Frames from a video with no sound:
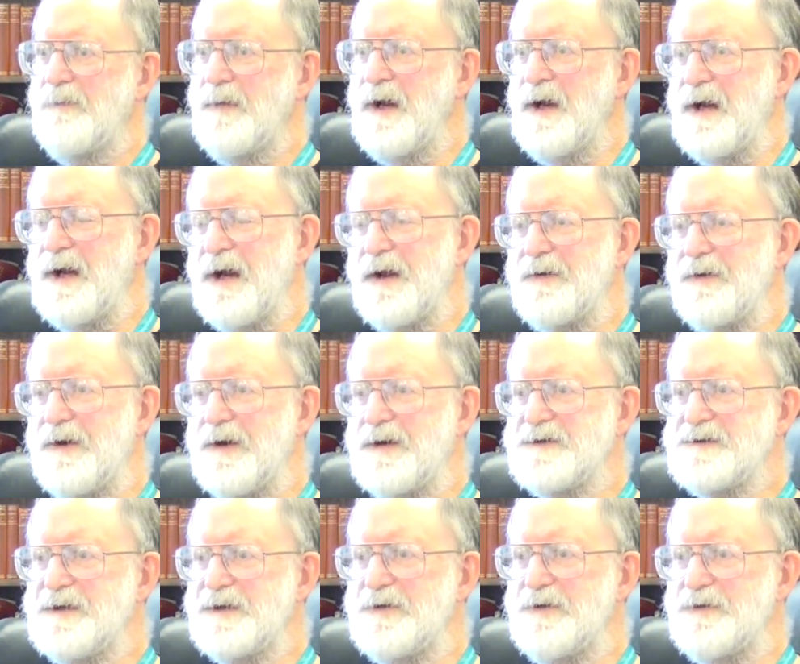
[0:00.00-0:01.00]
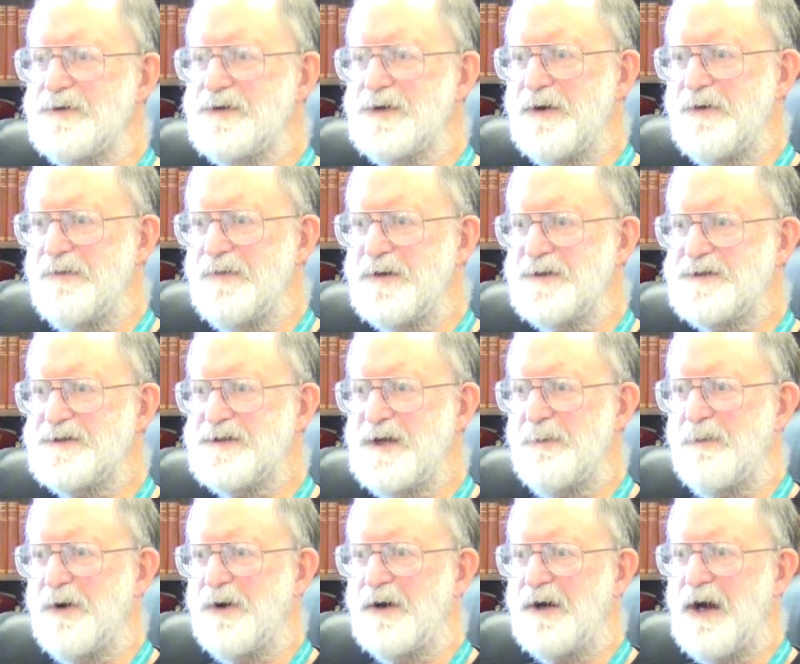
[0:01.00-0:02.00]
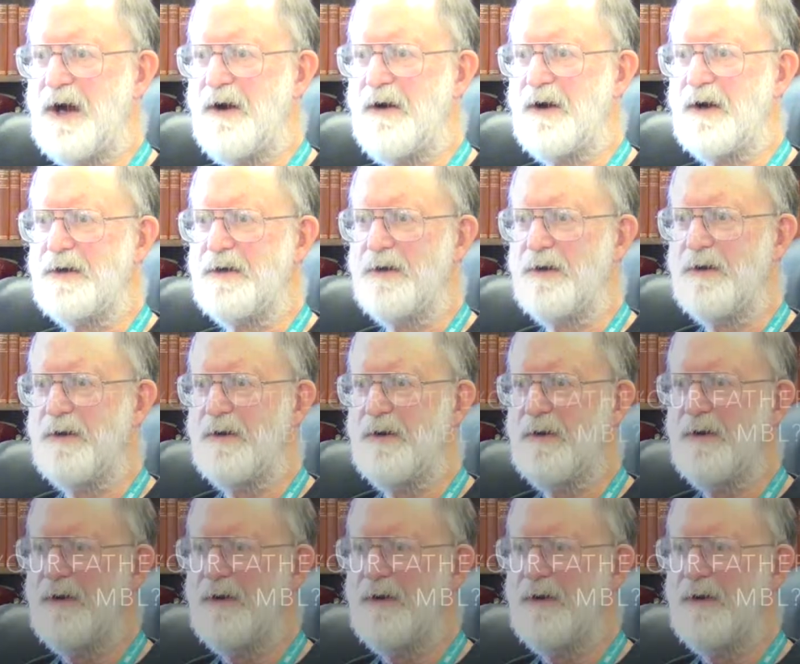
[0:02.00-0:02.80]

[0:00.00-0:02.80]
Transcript: any other institution of a similar character.